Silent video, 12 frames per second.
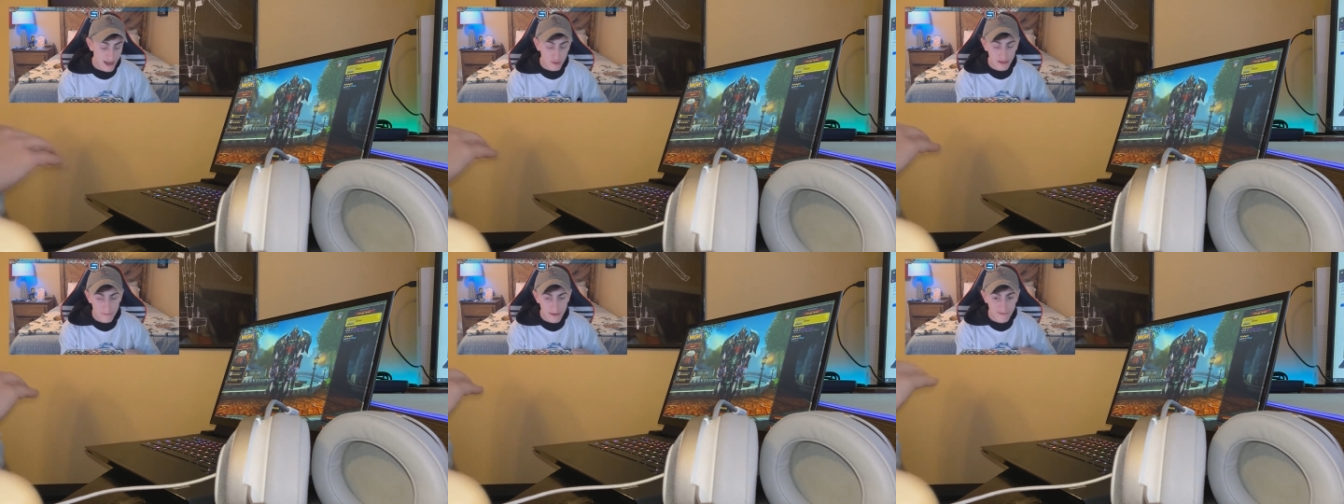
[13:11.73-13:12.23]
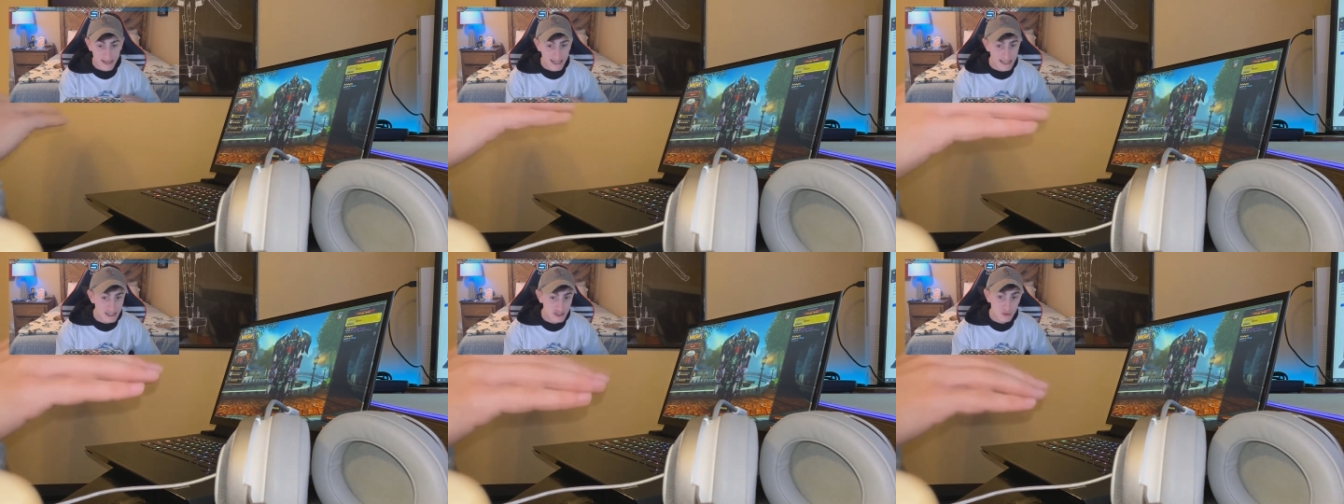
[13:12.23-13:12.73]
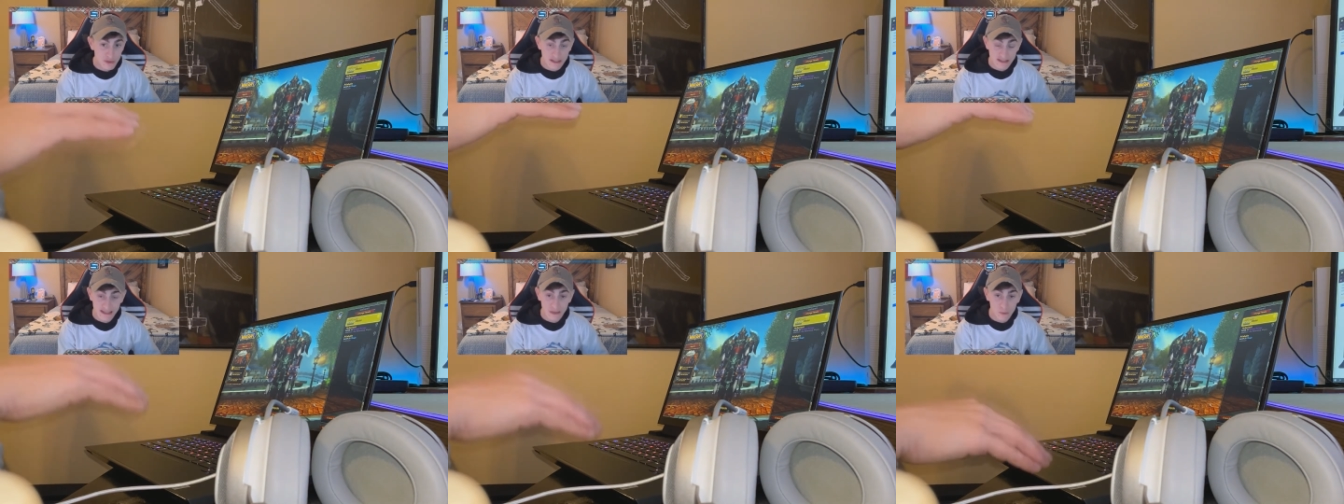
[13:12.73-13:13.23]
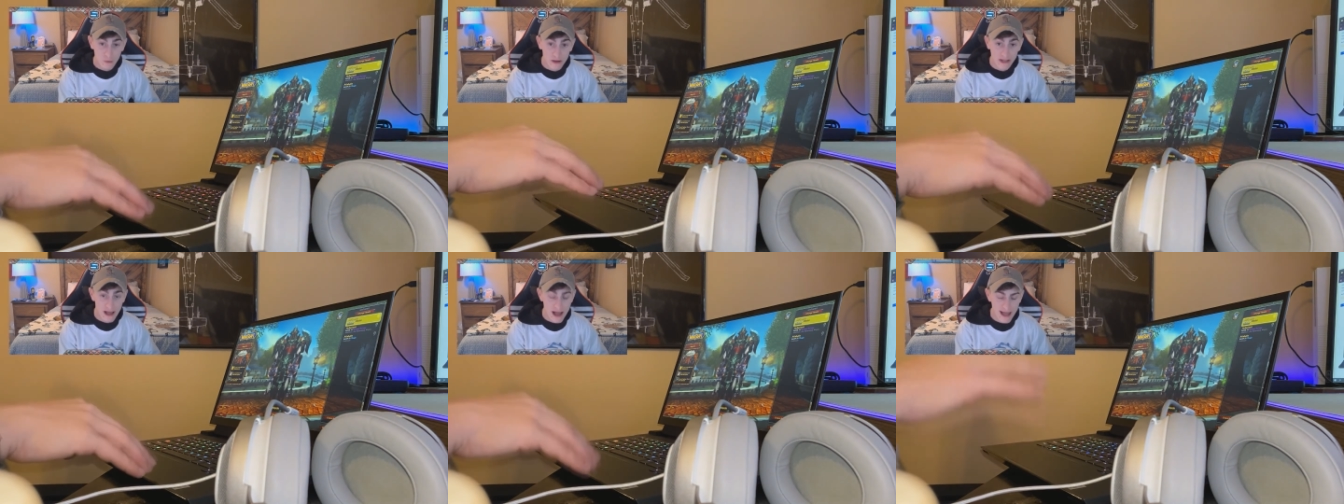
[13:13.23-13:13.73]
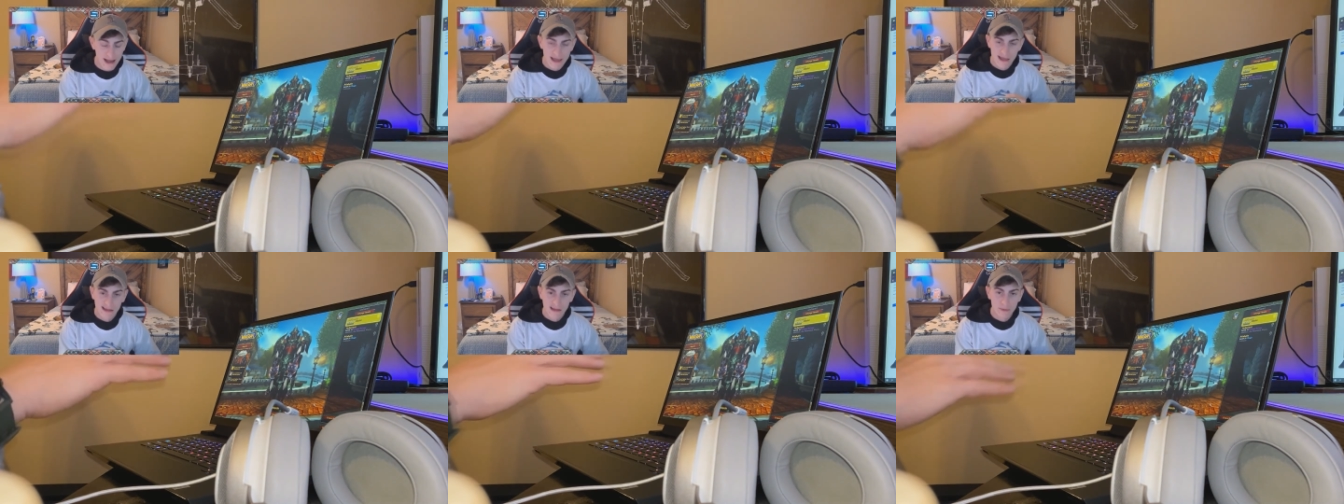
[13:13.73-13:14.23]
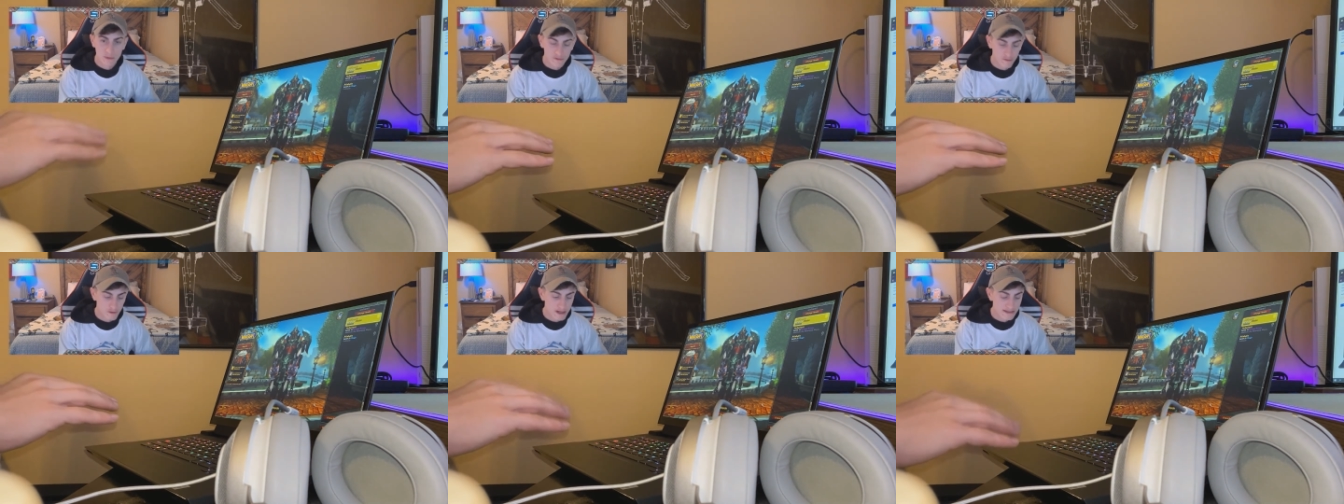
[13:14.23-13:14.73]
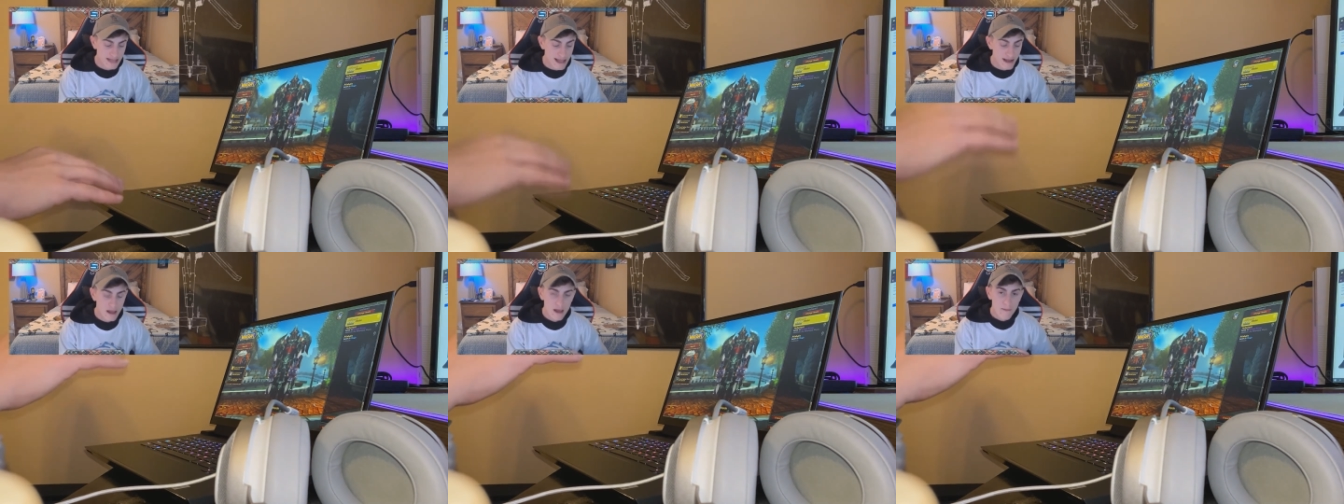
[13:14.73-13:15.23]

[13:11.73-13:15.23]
I don't think I'm gonna have any issues with this thing running hot. Let me rephrase that.